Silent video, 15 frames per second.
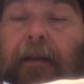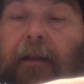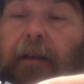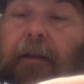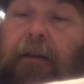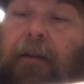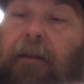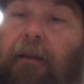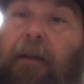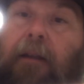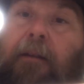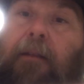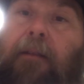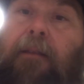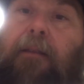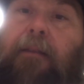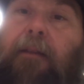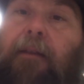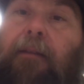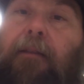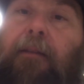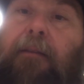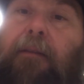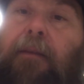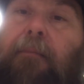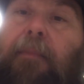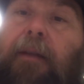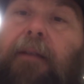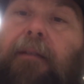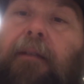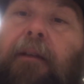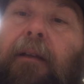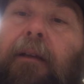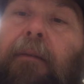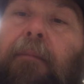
And another thing that makes a